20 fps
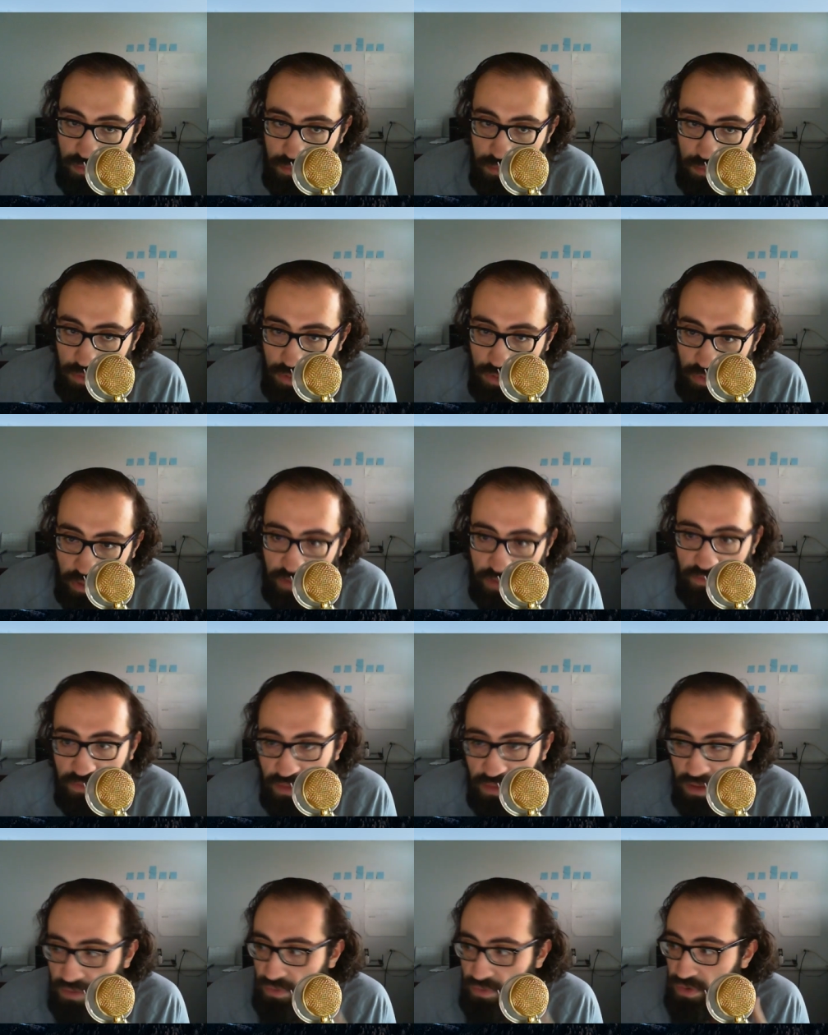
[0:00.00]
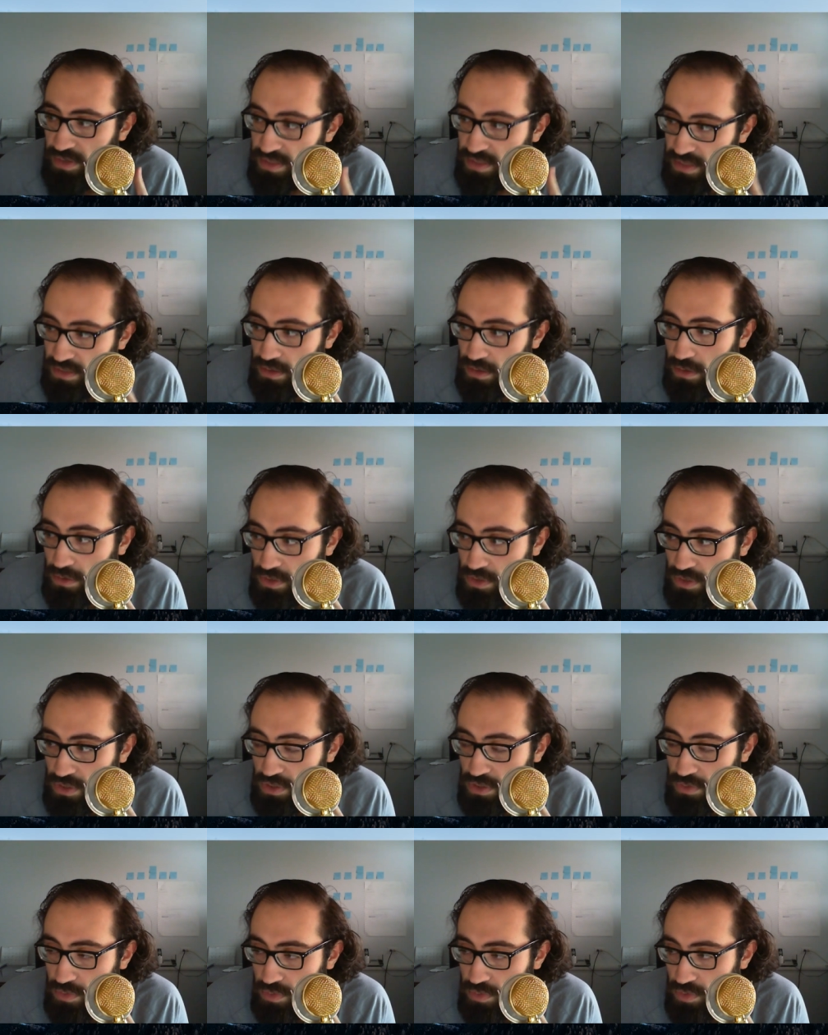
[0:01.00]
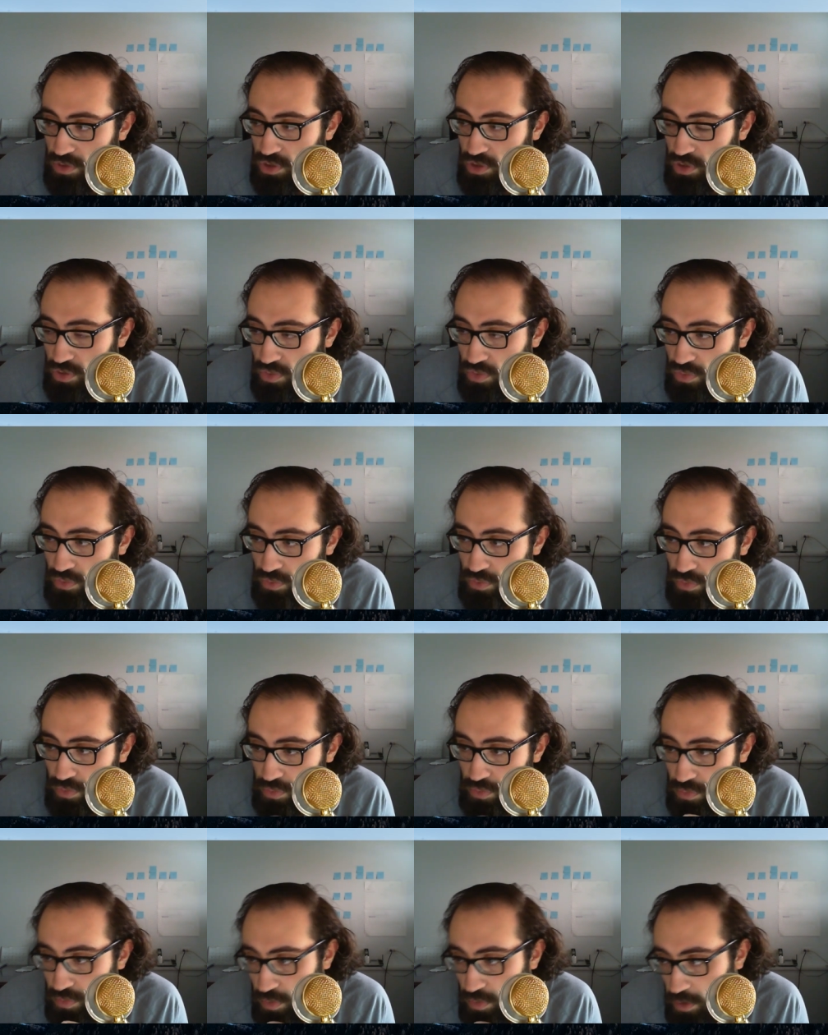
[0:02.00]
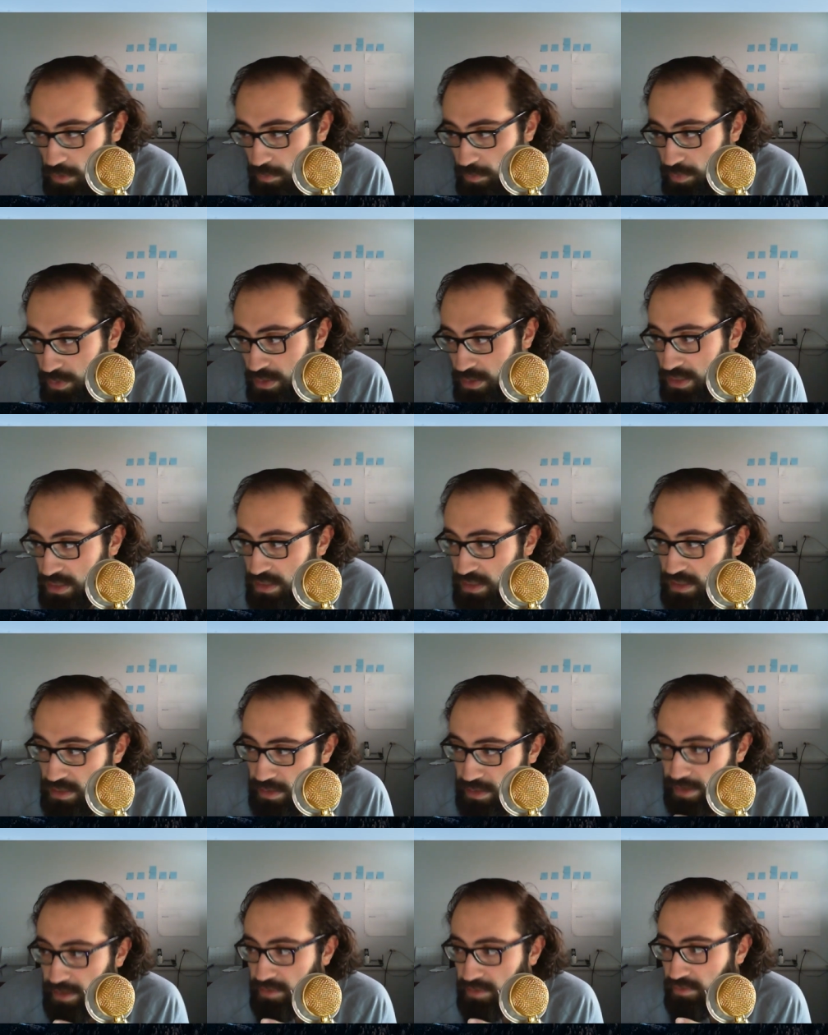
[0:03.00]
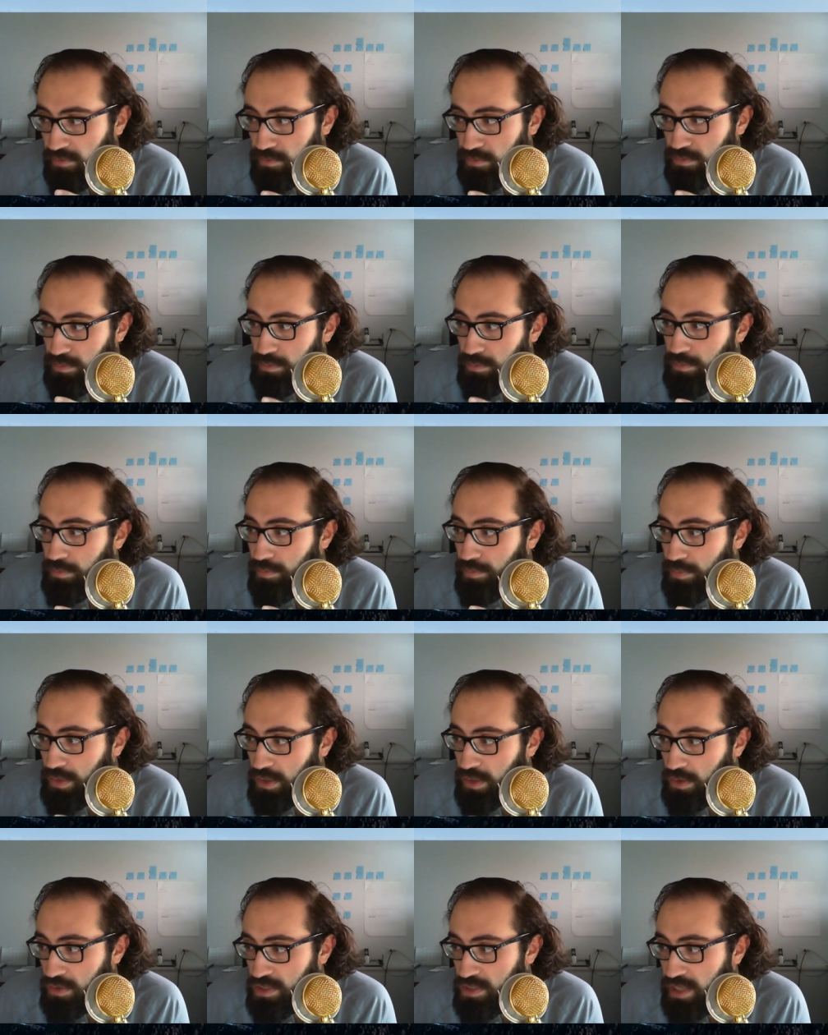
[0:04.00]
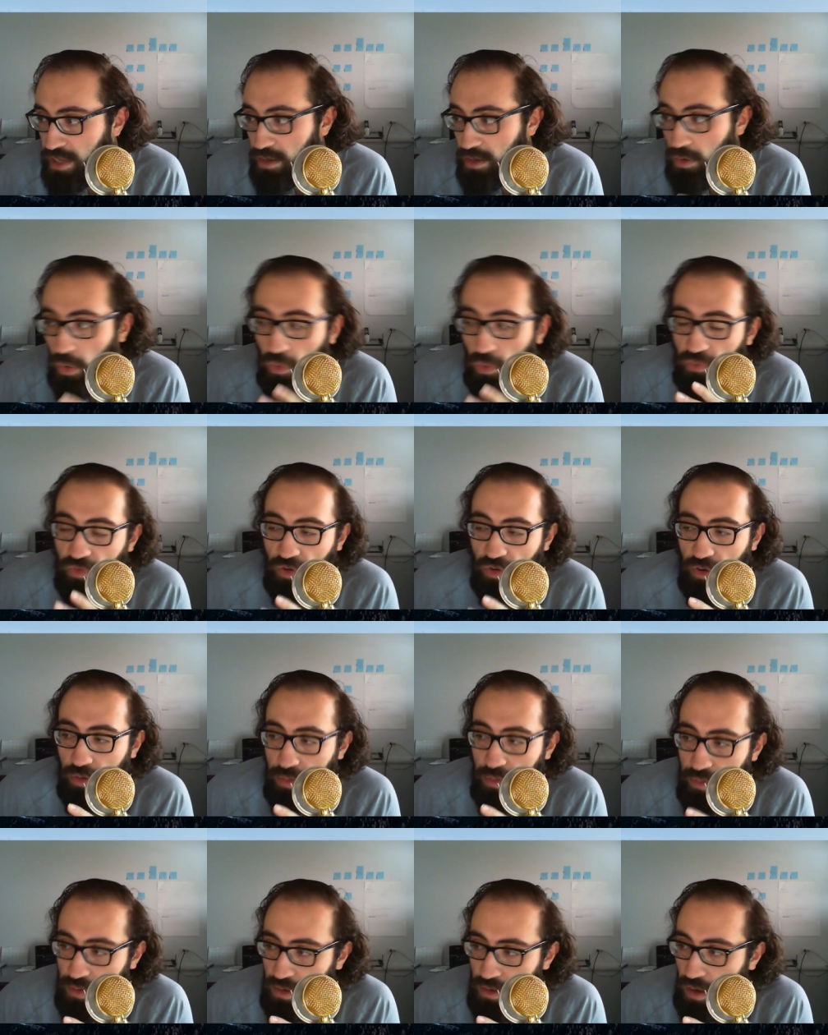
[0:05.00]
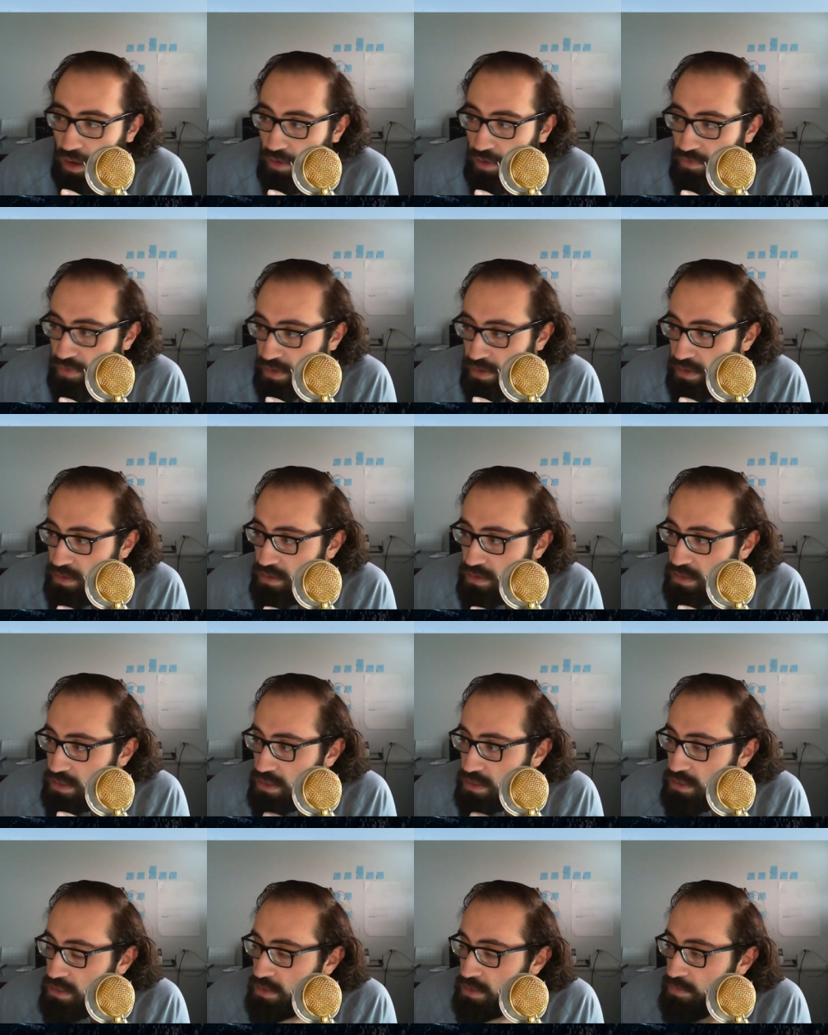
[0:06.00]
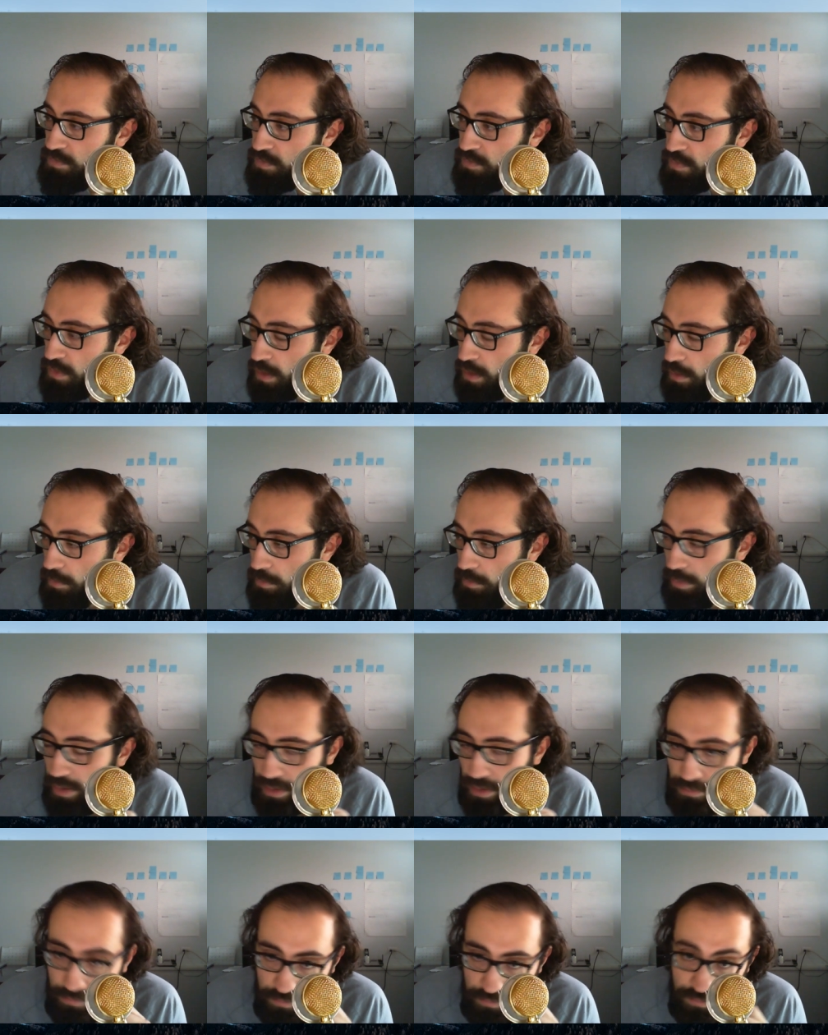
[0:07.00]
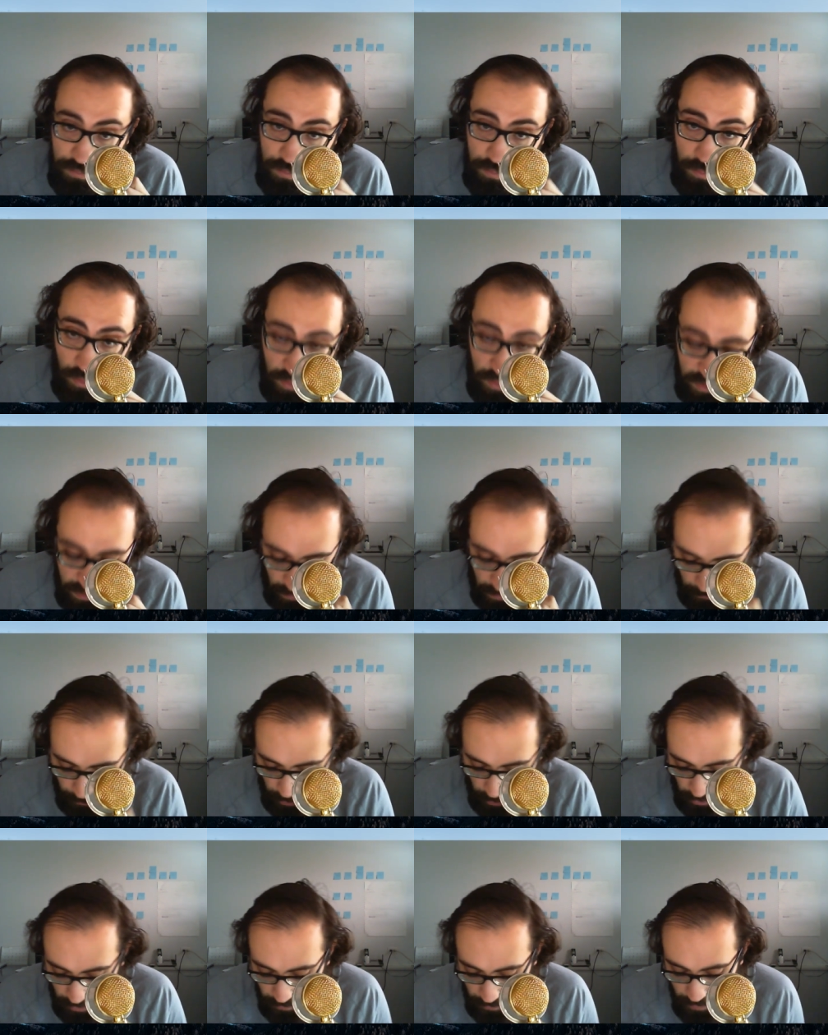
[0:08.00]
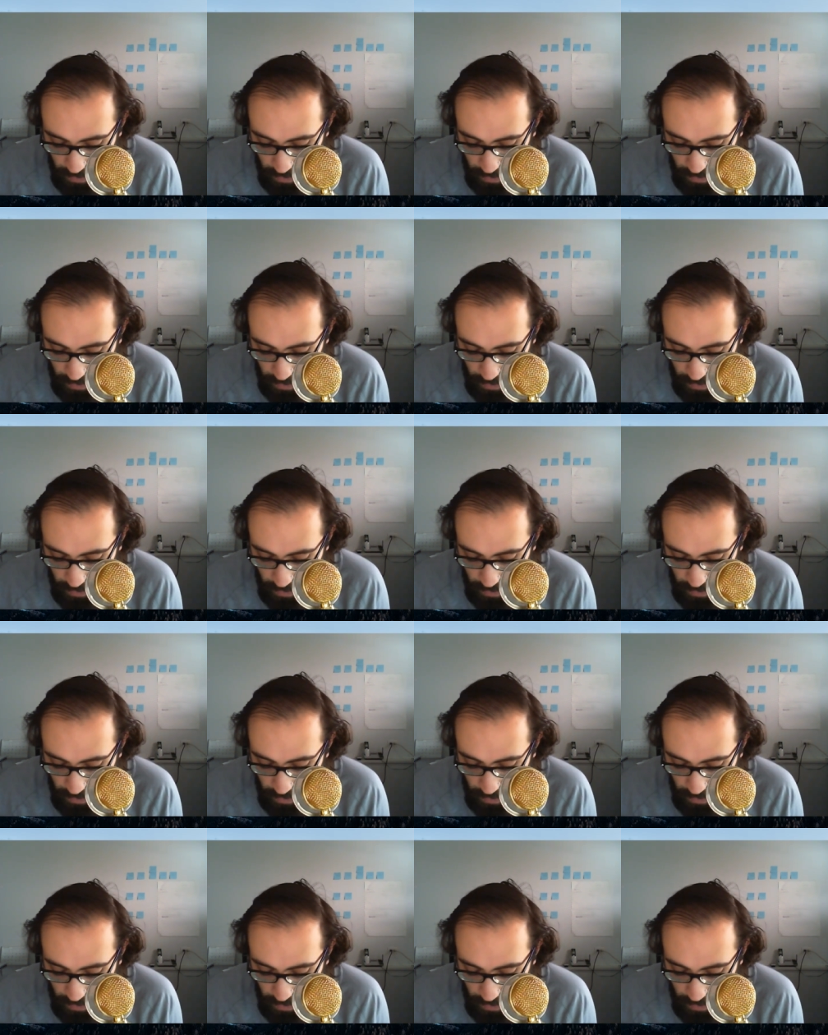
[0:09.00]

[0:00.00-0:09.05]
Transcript: create flavorings and notes to completely, like, you know, take over coffee, but there's that point.